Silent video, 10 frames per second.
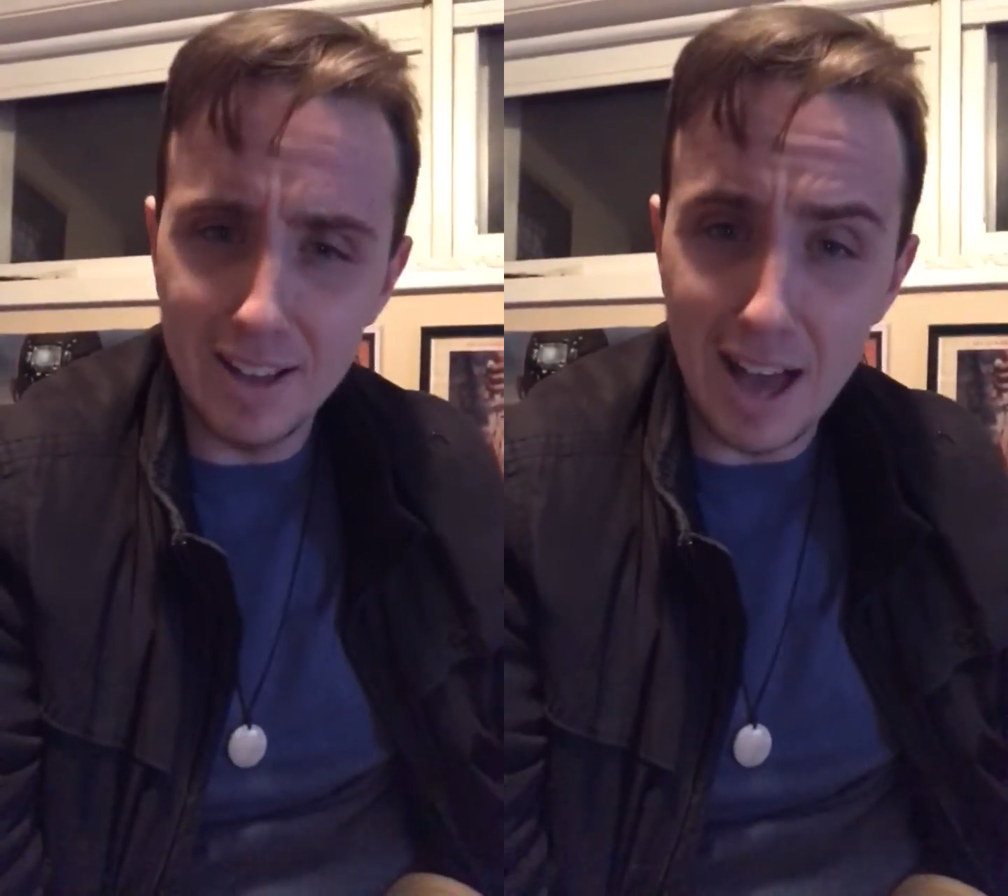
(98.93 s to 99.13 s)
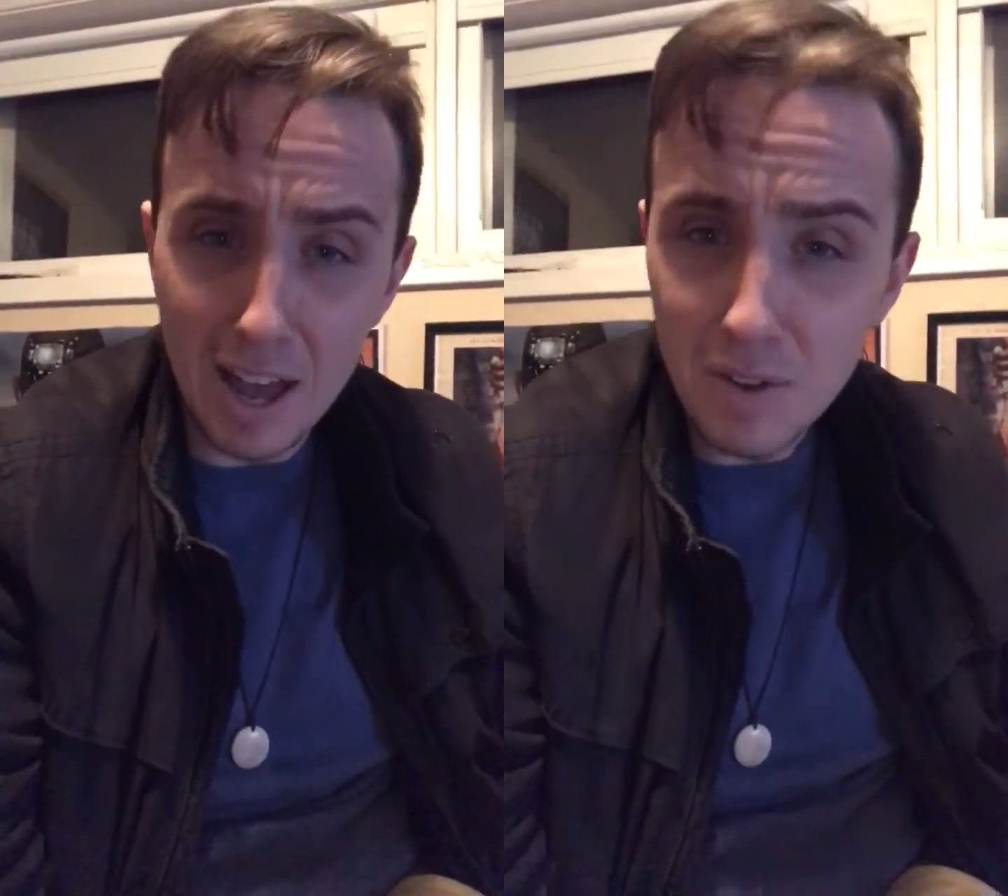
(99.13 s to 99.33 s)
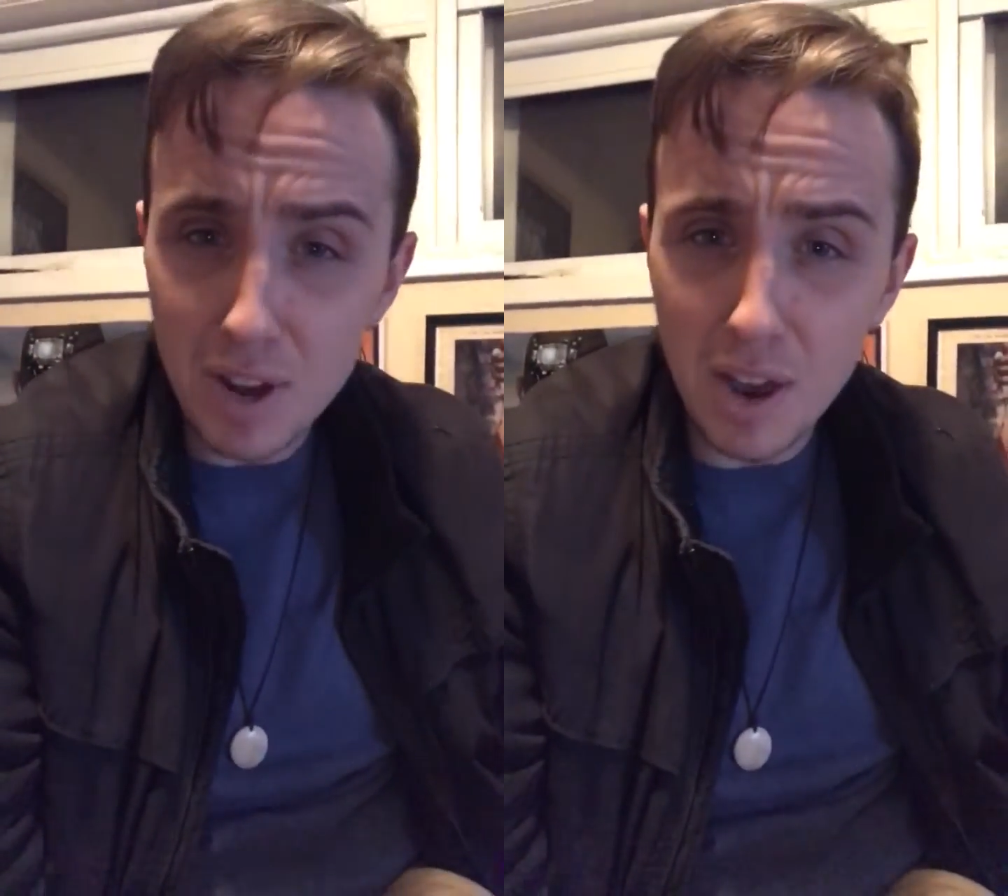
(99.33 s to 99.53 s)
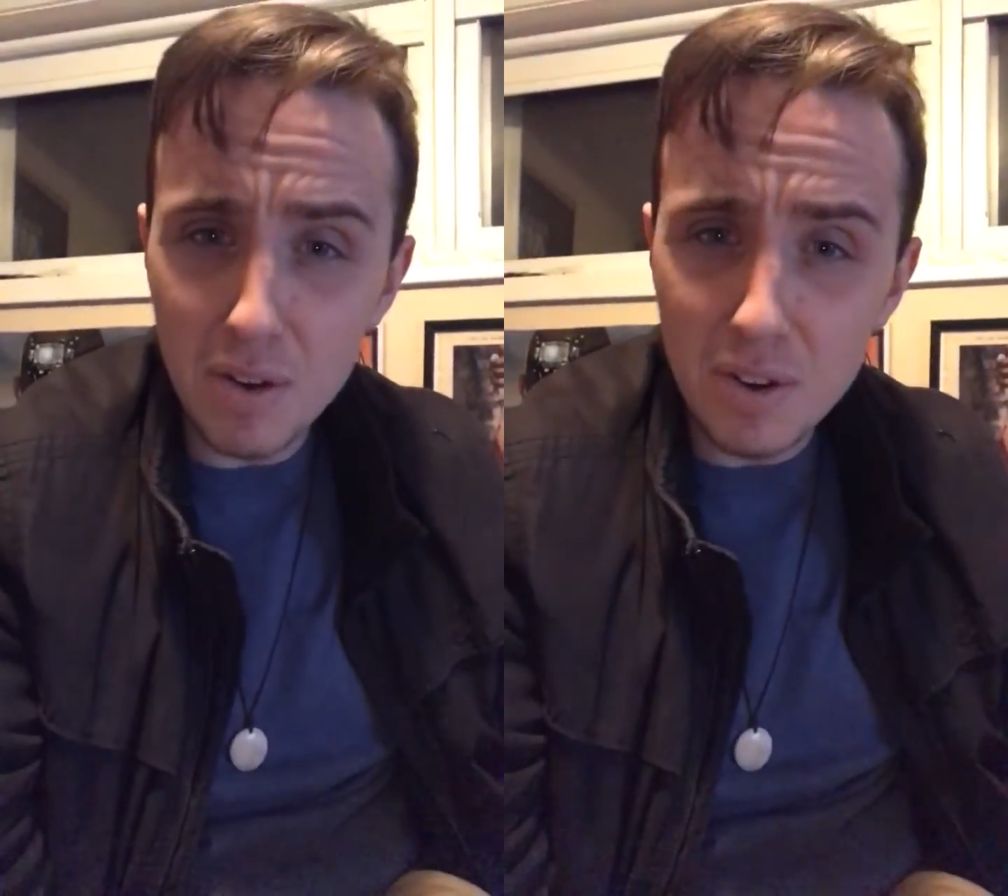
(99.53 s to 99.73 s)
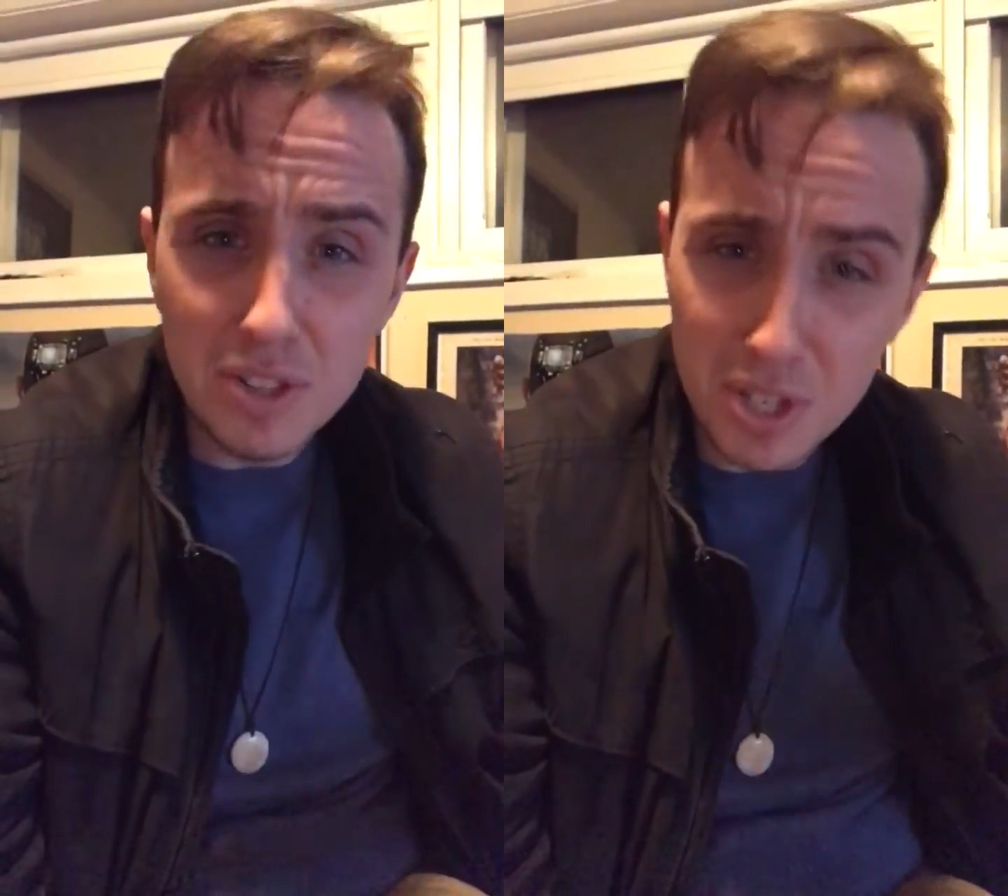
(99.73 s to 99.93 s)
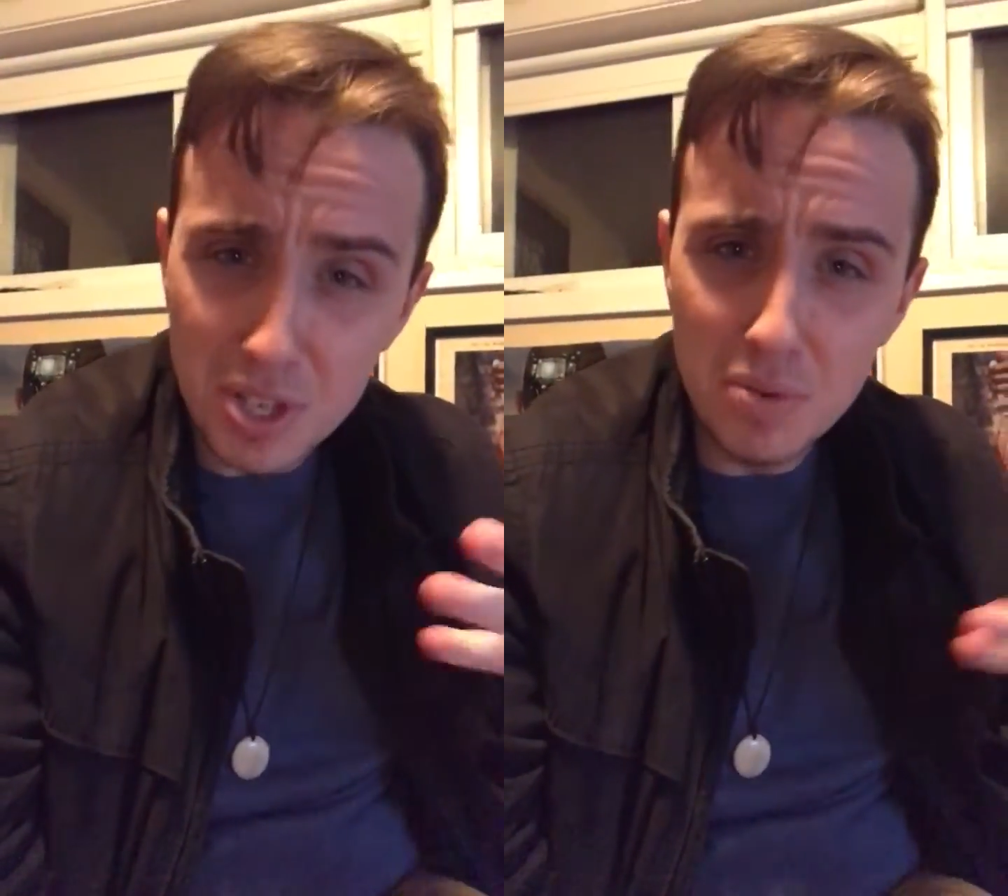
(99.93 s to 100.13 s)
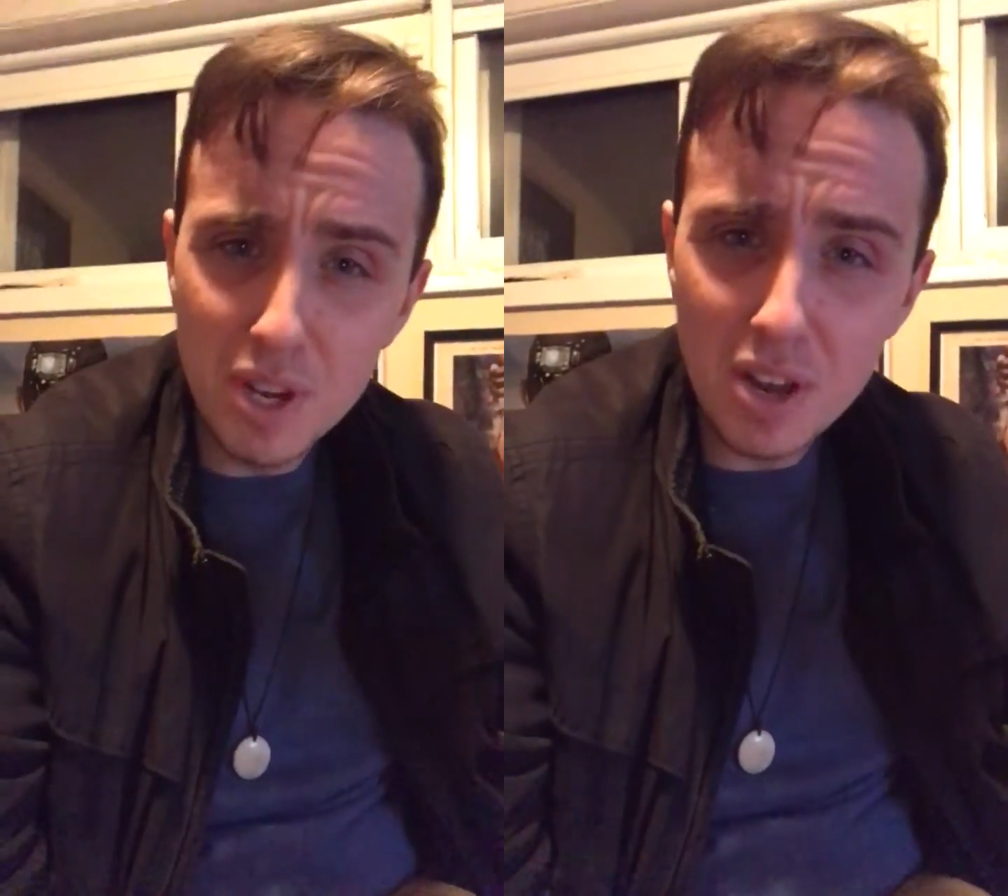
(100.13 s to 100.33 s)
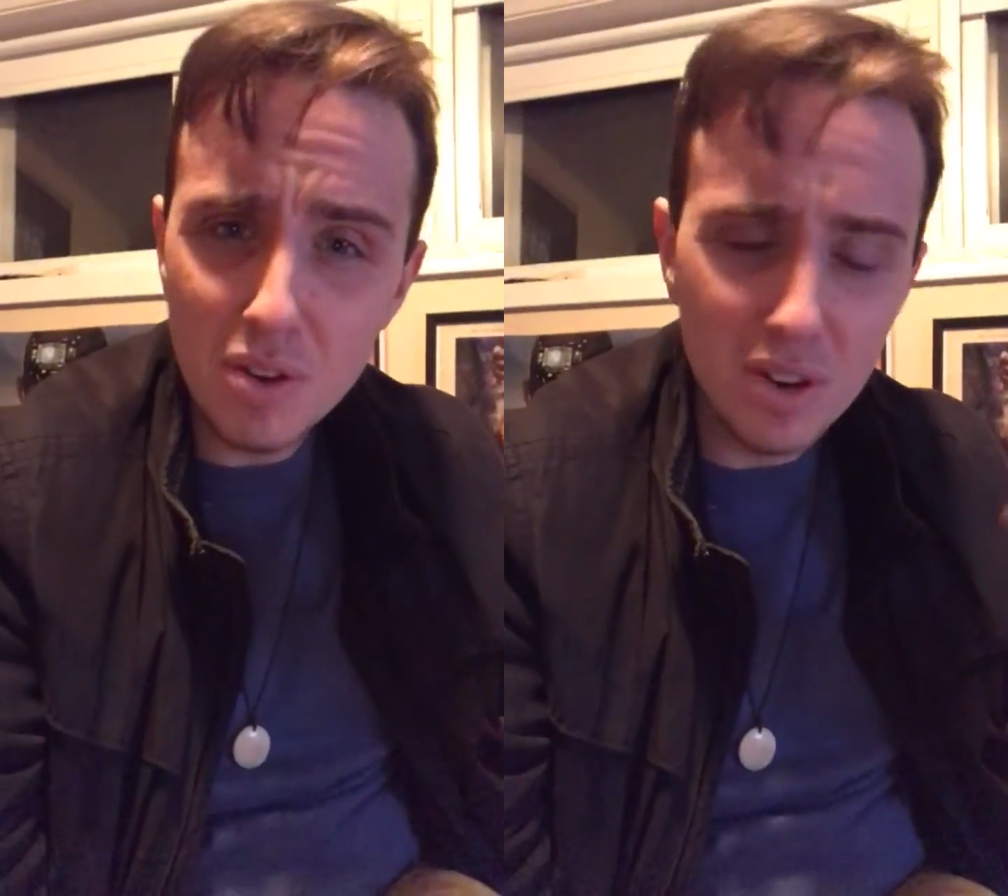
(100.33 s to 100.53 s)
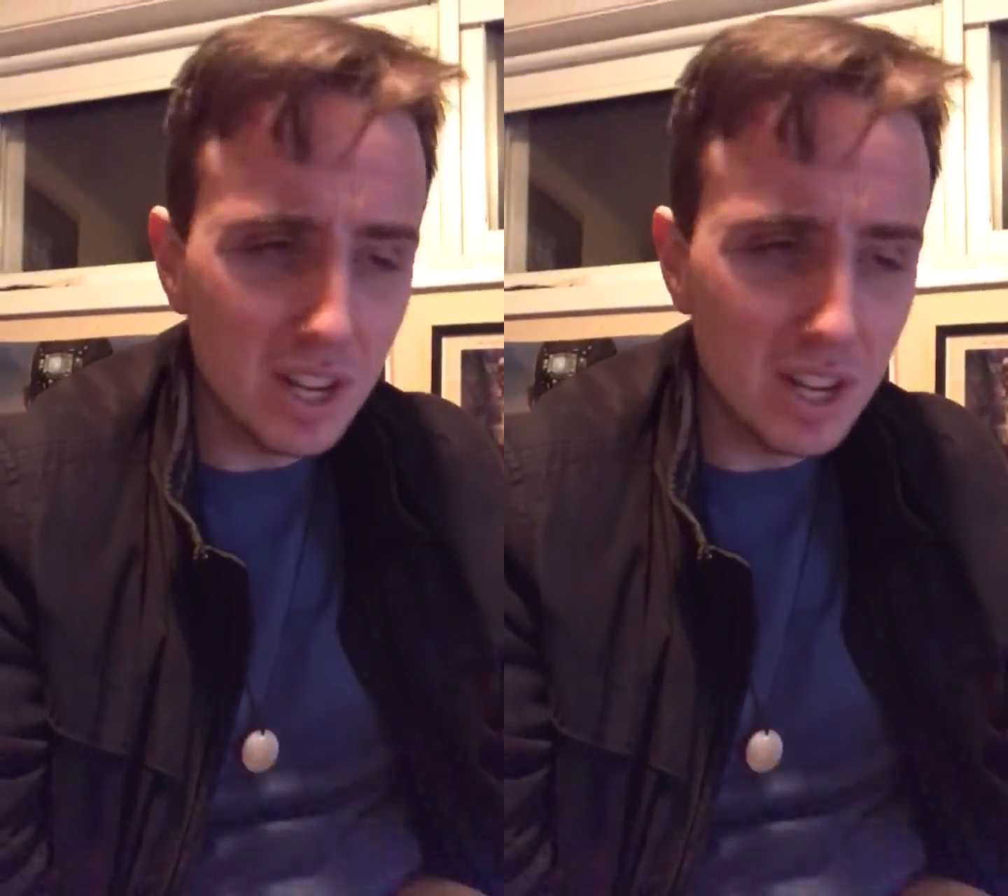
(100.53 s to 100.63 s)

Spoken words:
I don't know. Do you know?